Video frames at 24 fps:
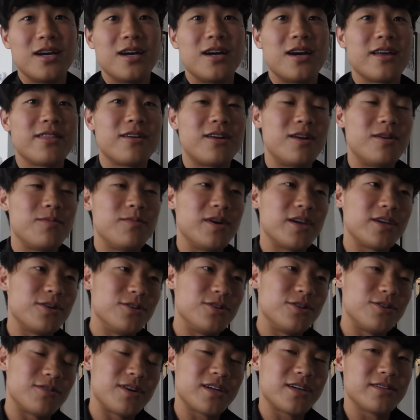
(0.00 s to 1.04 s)
I thought I might go
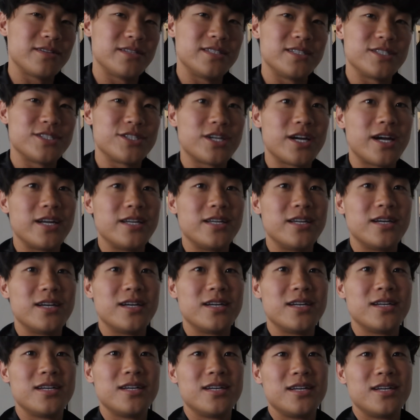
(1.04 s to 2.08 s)
directly to
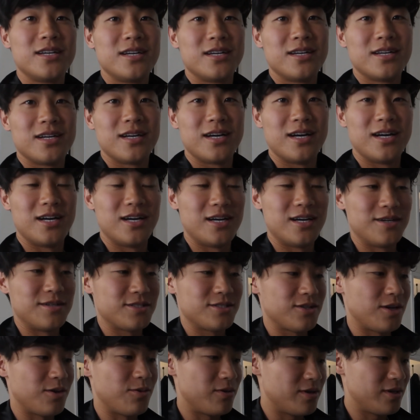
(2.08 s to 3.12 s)
China.
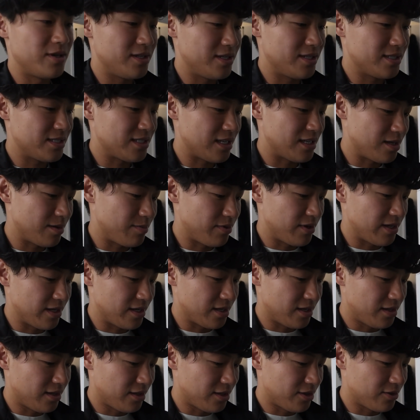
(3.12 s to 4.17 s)
So I wanted to set up,
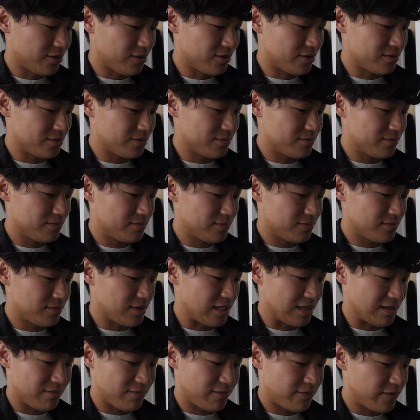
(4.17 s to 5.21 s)
like, a little,
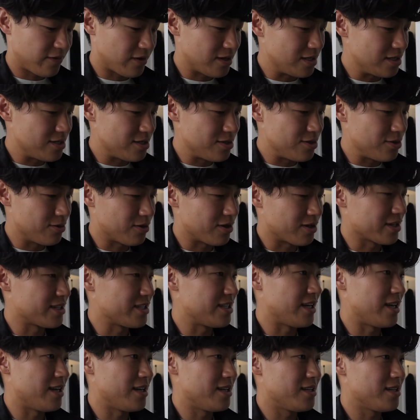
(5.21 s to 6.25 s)
like, fun New York
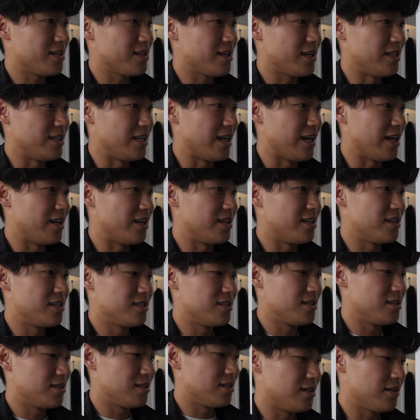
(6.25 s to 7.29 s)
date in Hannah,
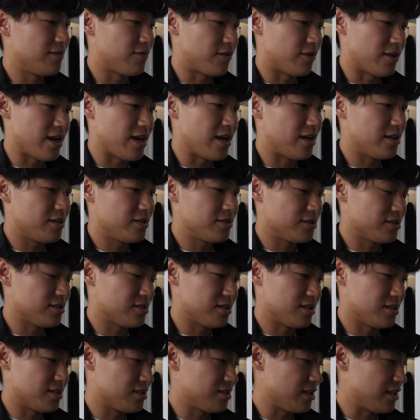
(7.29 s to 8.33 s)
for Hannah,
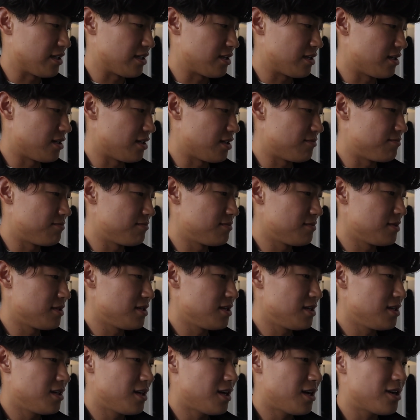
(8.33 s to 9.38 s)
just as, like, a,
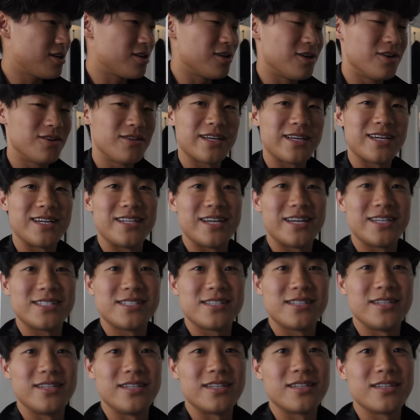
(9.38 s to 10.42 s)
I don't know, like, a nice
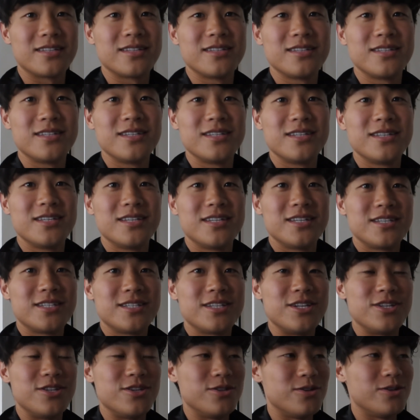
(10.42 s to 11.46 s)
thing
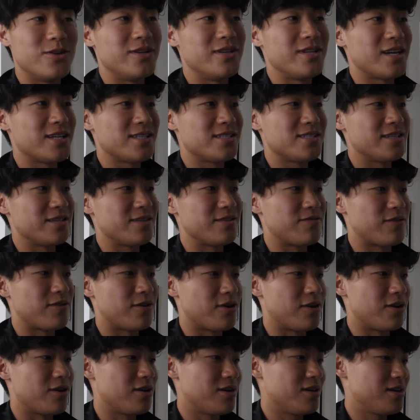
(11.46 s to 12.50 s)
to do, a nice thing for
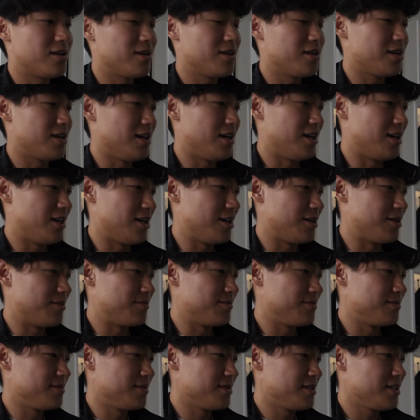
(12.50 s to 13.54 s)
her.
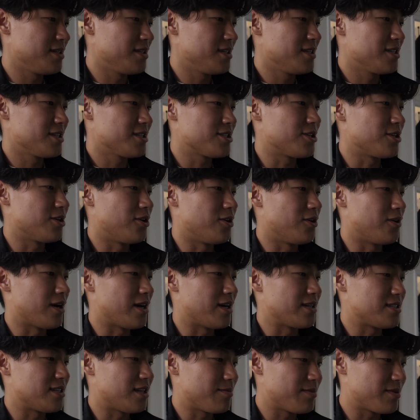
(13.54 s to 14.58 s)
So I
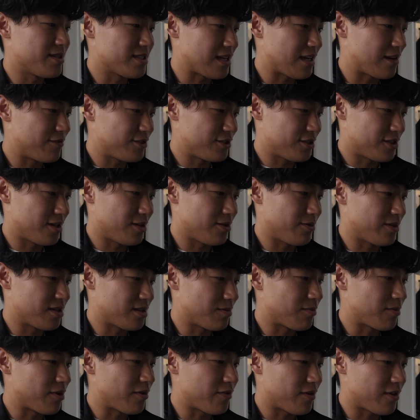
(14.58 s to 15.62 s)
set up a scavenger hunt with
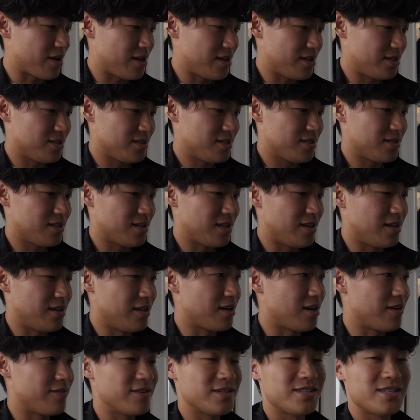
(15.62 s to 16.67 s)
some of our friends, and then
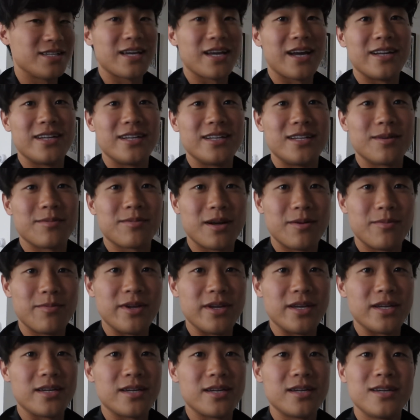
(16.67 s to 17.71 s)
obviously I ended up
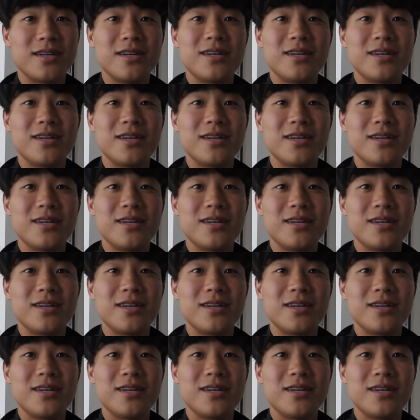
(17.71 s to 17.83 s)
coming